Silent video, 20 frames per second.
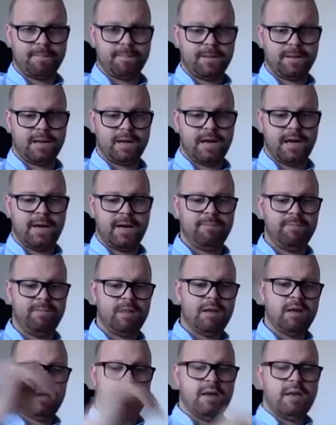okay?
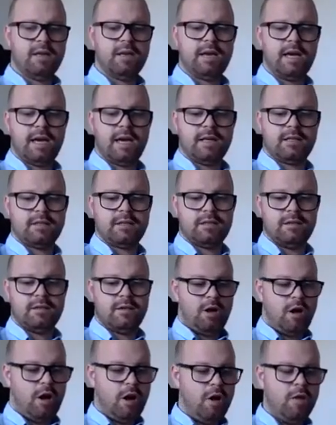Yet
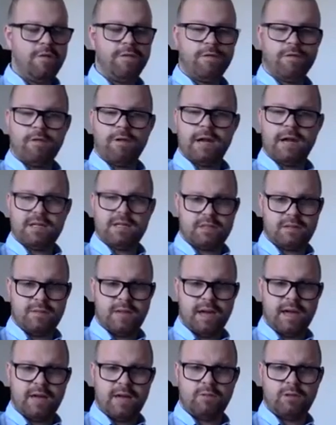
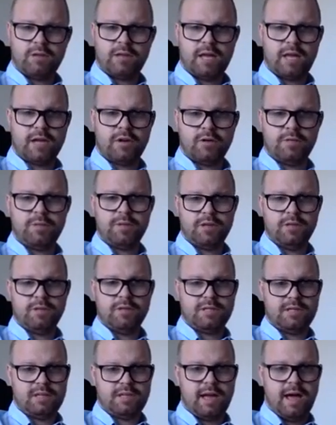overestimate what they could be
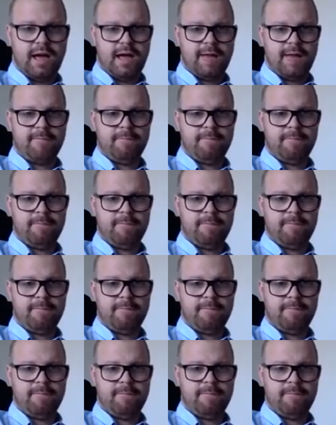doing today.